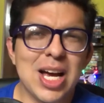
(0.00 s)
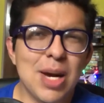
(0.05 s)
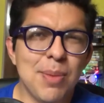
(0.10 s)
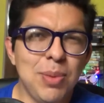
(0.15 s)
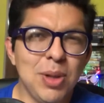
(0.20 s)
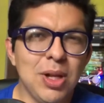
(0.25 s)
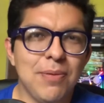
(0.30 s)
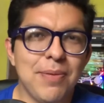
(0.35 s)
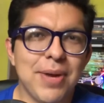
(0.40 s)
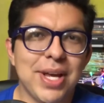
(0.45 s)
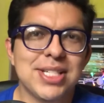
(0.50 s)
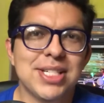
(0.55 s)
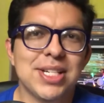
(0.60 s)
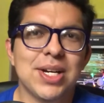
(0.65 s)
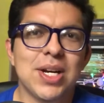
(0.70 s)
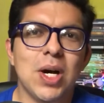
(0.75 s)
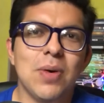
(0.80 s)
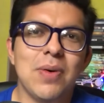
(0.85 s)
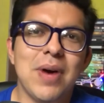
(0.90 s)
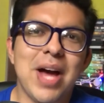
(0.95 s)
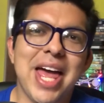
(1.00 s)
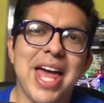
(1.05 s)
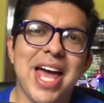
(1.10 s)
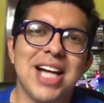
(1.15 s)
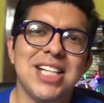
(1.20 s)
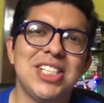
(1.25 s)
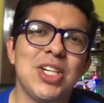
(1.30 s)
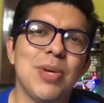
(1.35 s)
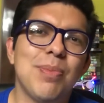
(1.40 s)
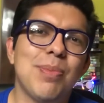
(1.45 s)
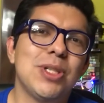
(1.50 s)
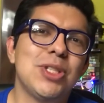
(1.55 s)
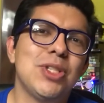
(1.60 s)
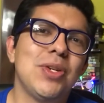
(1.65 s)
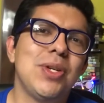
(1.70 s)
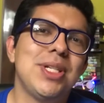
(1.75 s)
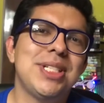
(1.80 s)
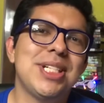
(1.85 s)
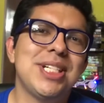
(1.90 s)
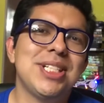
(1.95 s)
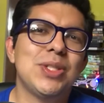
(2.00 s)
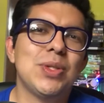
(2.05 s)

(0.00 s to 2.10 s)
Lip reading: A couple of weeks ago, I had the opportunity